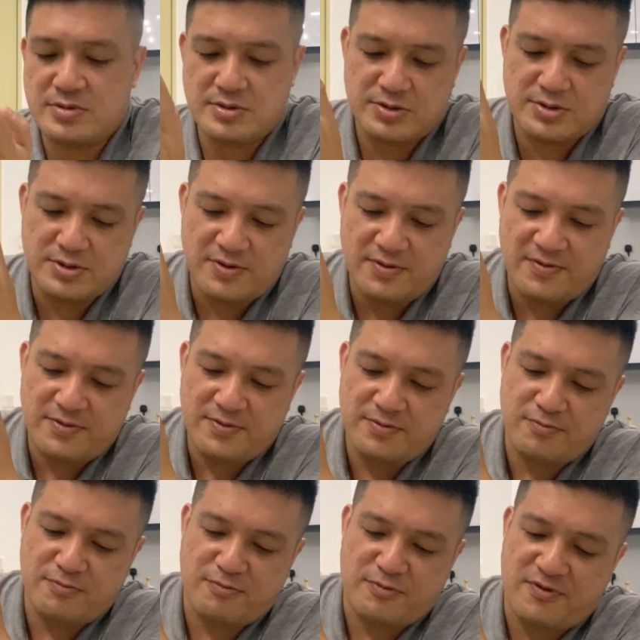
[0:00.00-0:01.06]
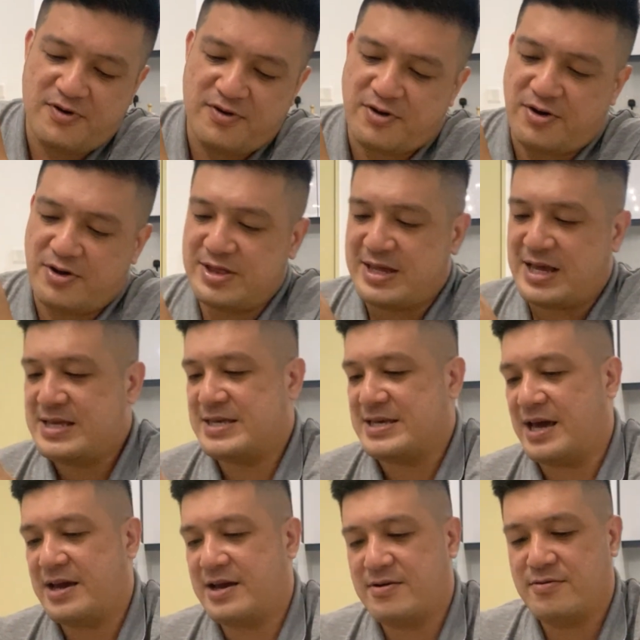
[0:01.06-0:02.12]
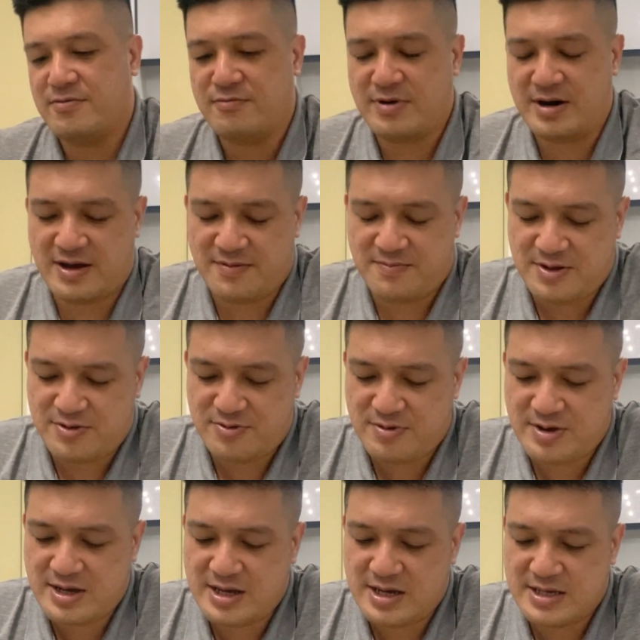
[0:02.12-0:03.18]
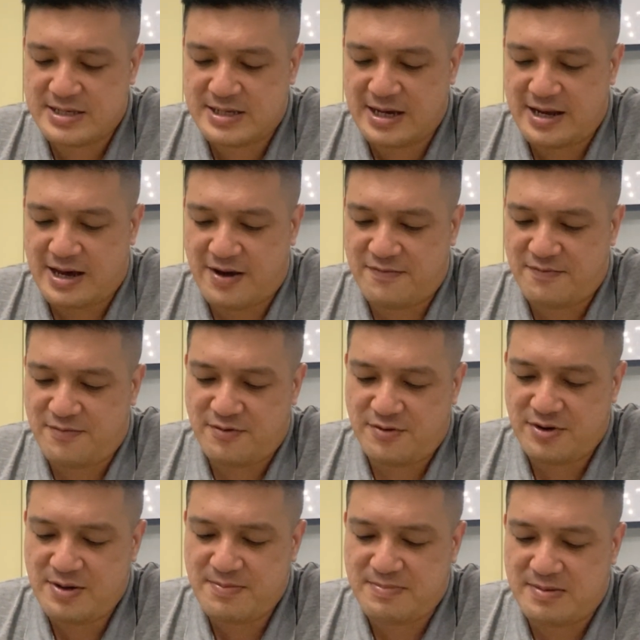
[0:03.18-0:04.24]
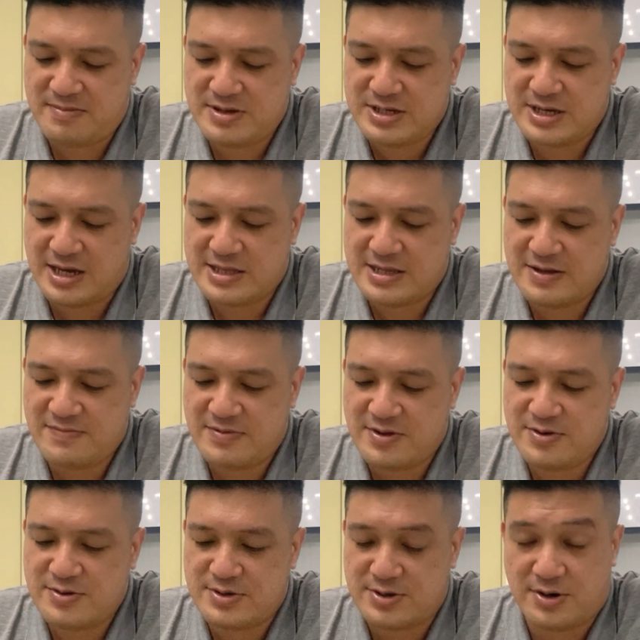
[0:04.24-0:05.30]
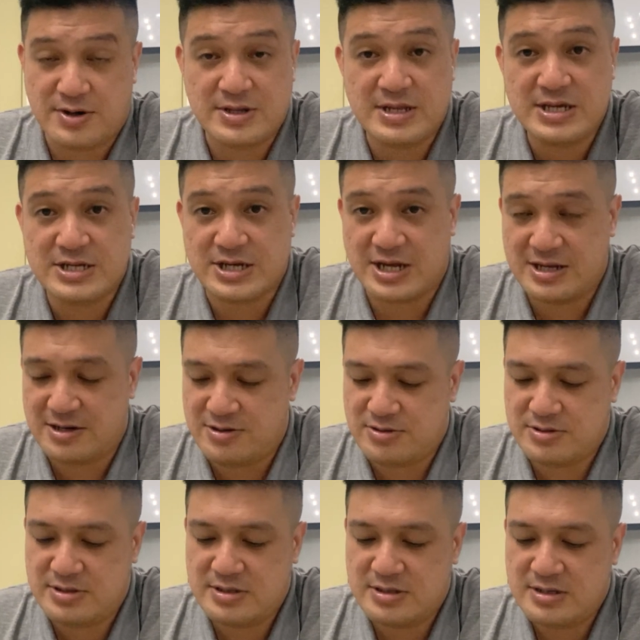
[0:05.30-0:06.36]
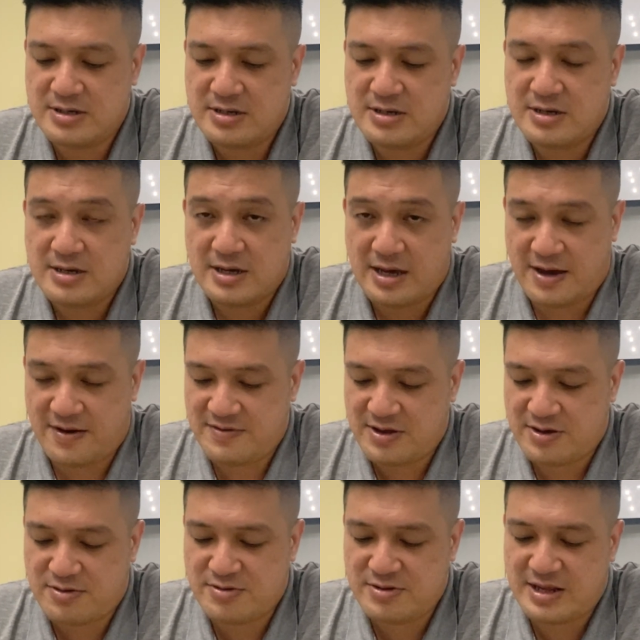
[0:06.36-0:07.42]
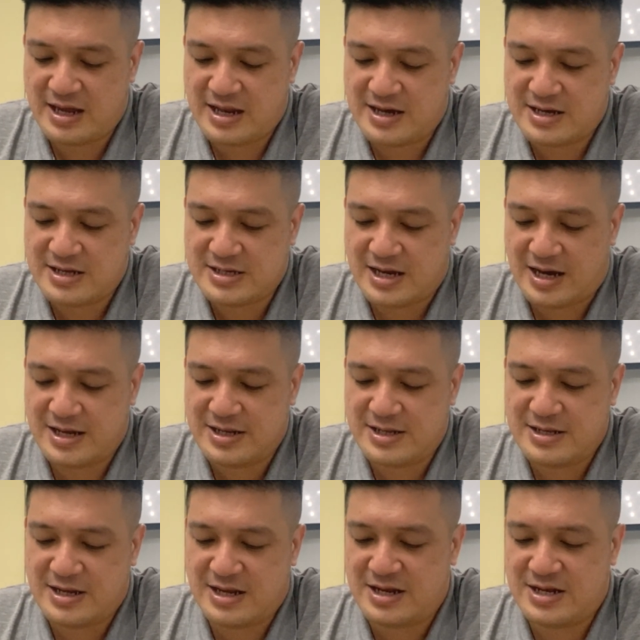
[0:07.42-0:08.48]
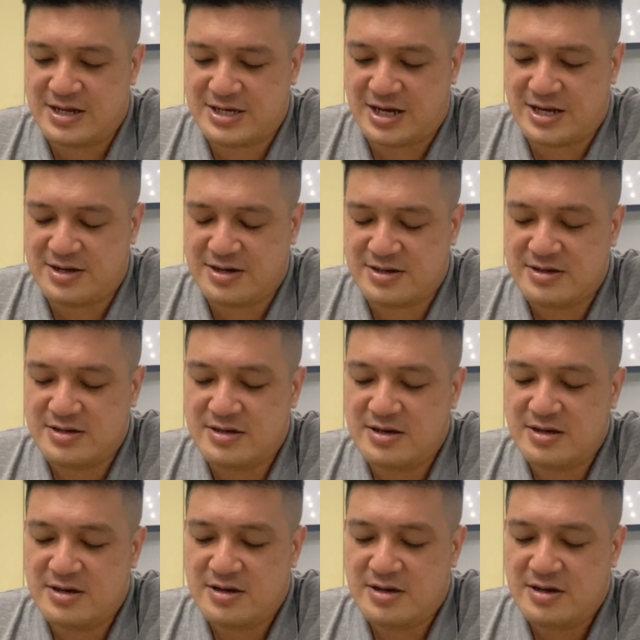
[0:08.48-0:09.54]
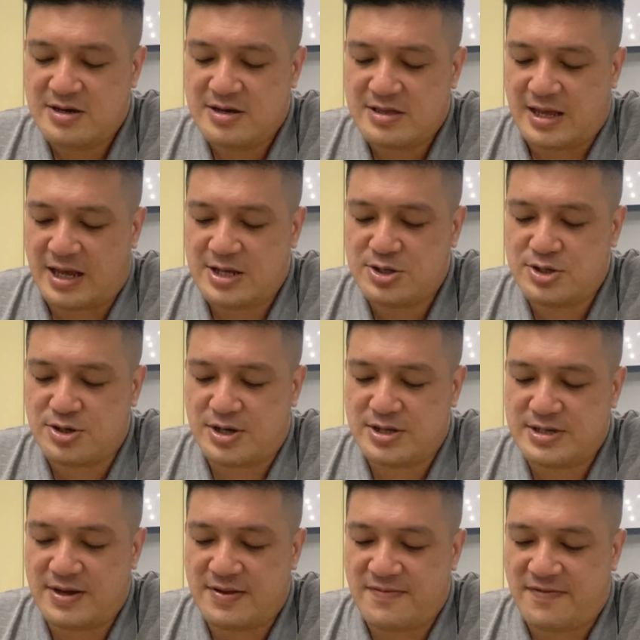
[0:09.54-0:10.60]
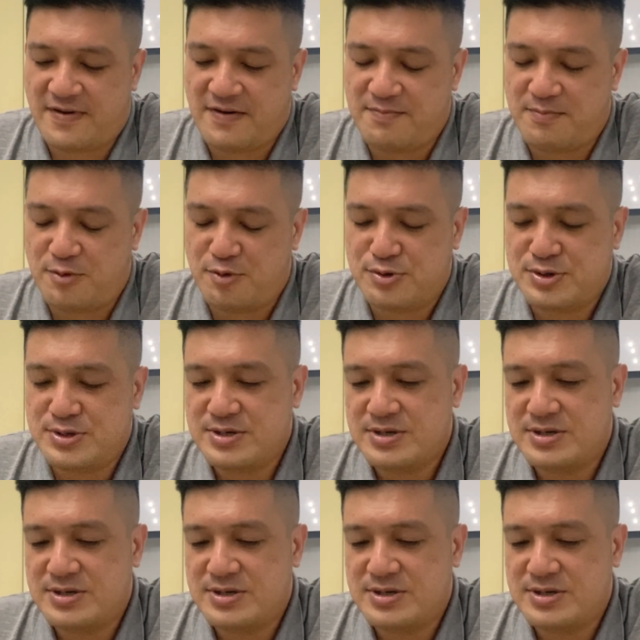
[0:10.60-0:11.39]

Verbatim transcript: so for content side, what I've been doing is that I've already published 18 videos on this channel alone, having include another, uh, another channel, 10 shorts and 5 posts.